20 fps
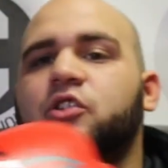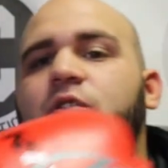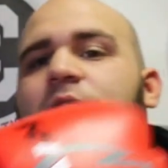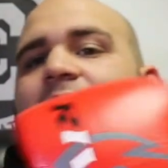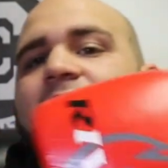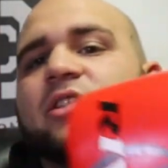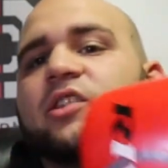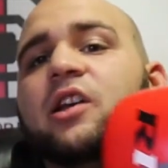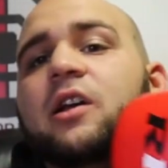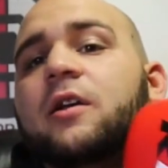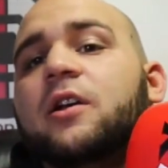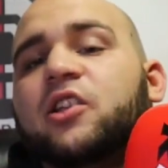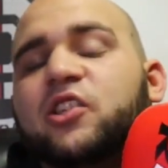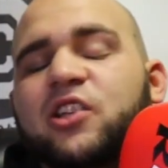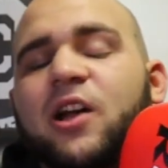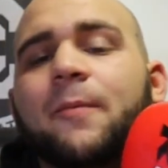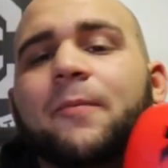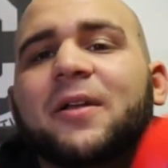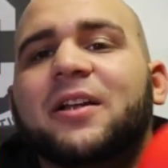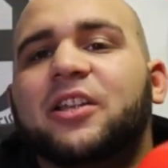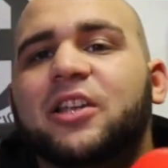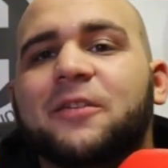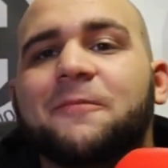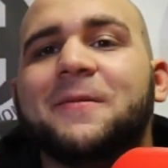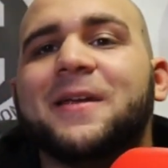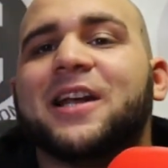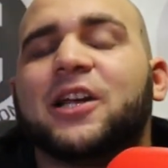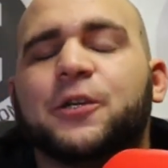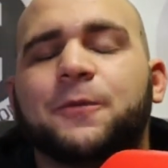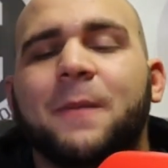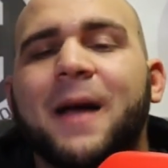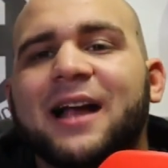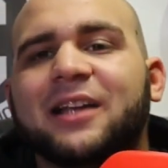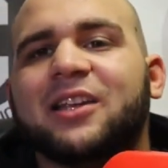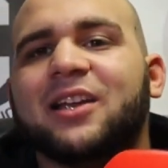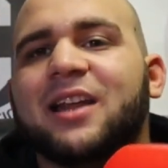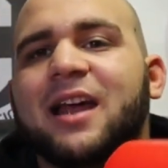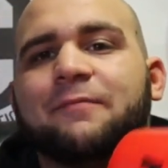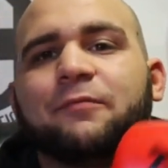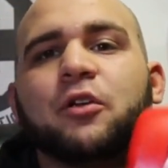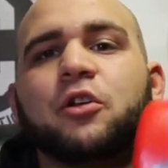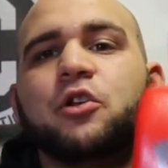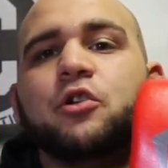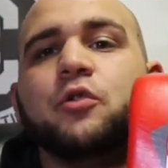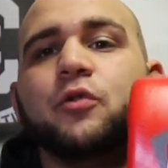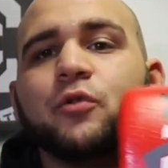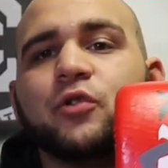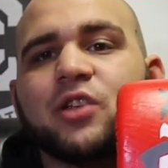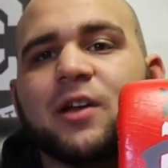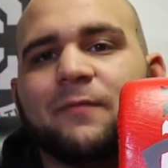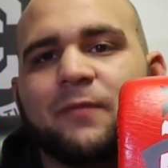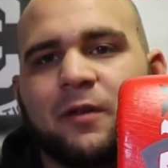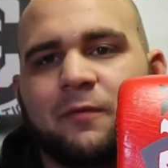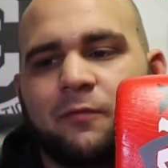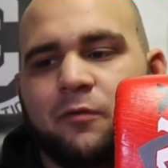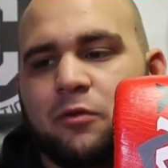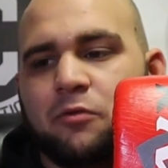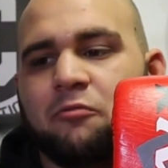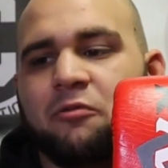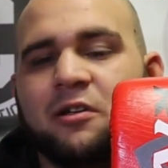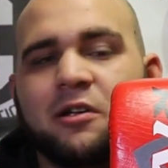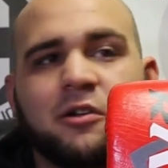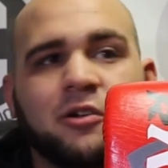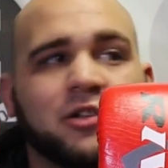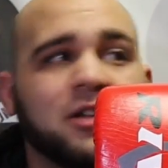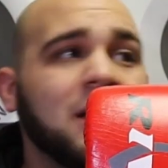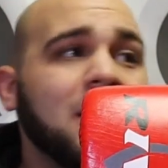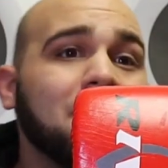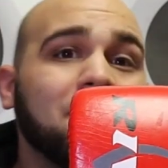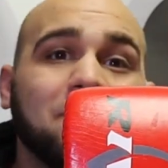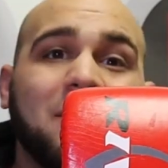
So that's something to be expected after you use something for 3 years.